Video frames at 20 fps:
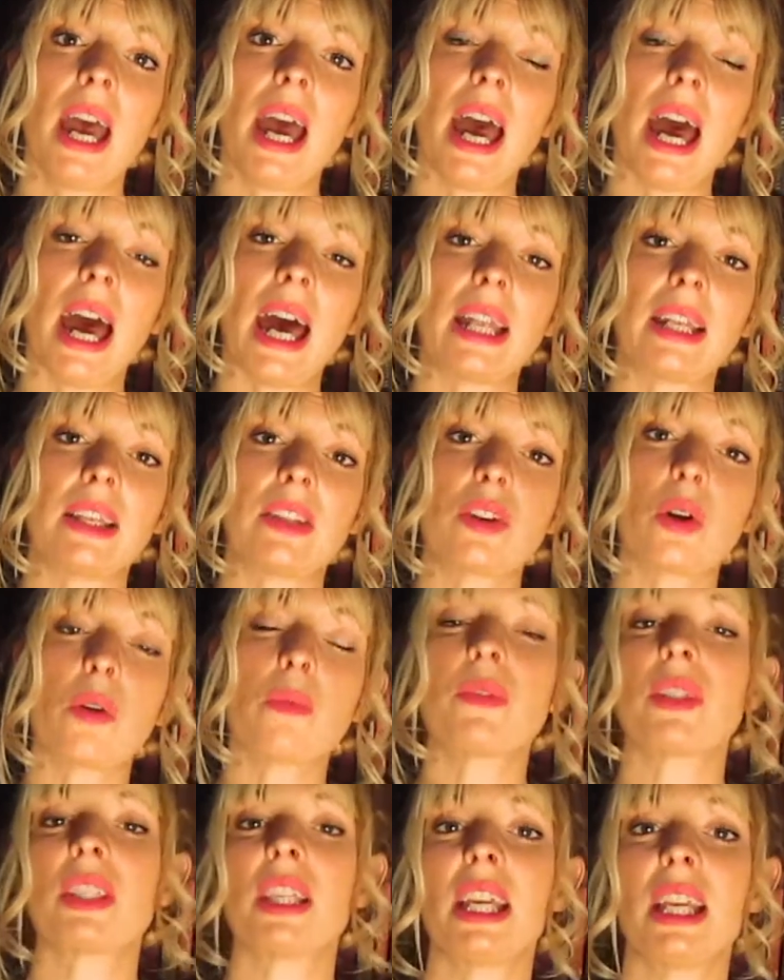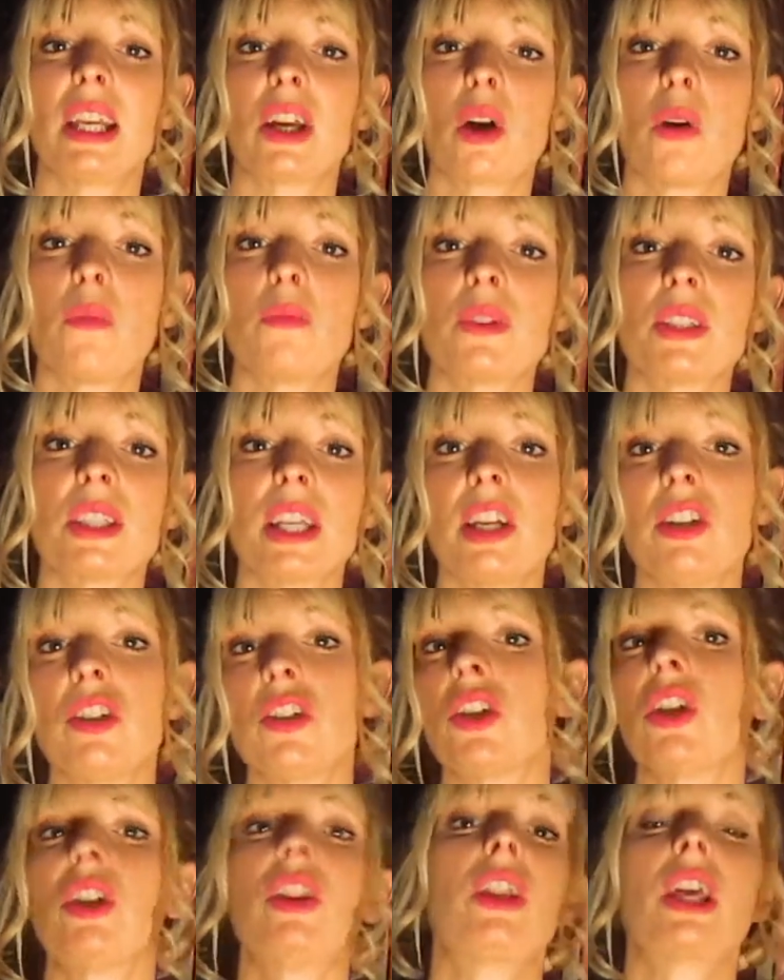and obviously in a
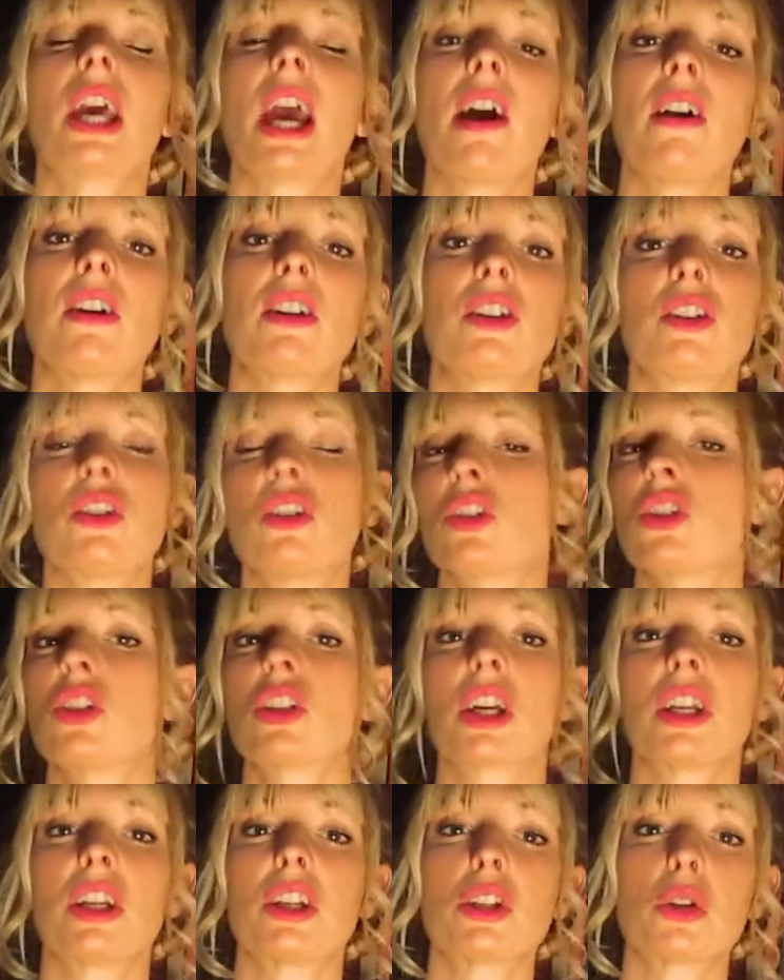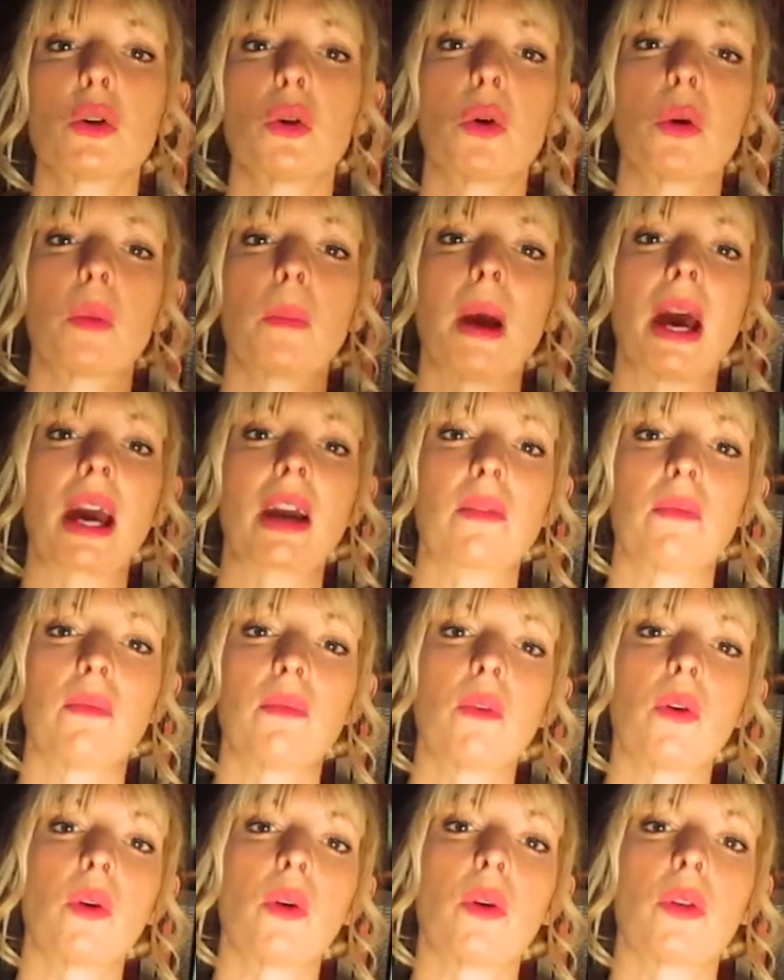conversation the characters are just going to talk back and
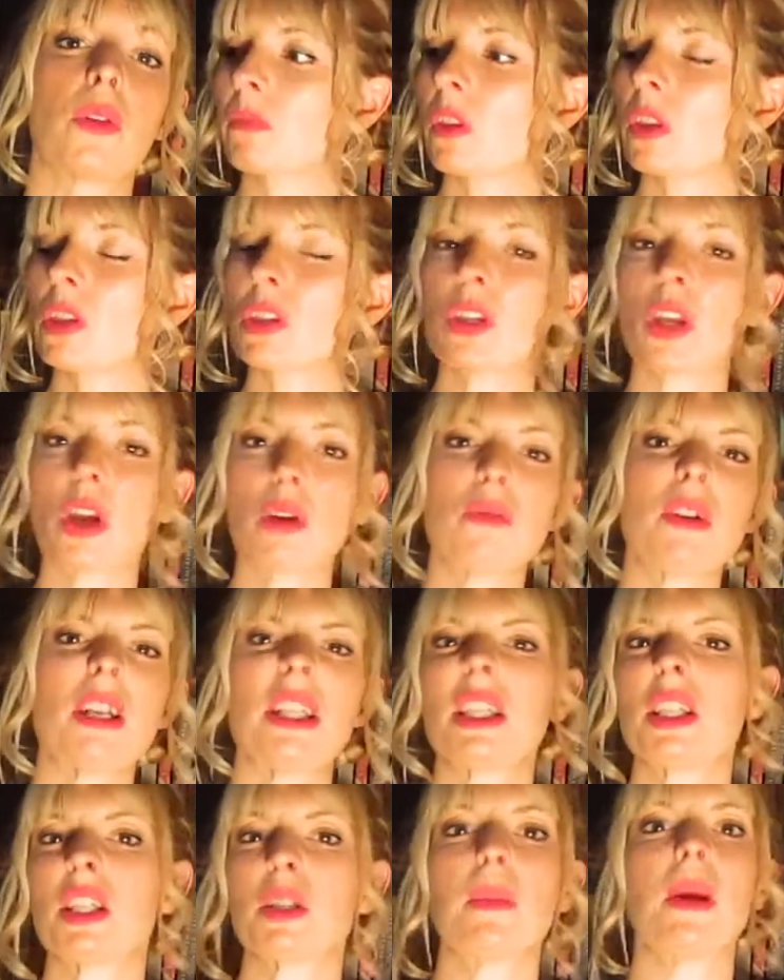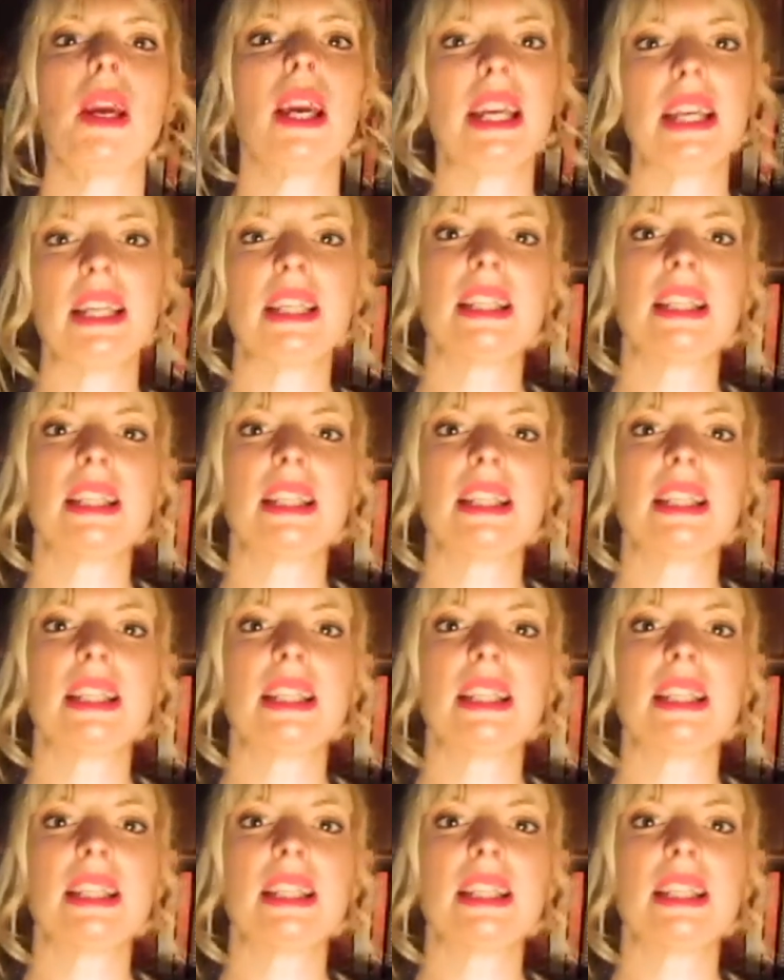forth. There's no reason to put he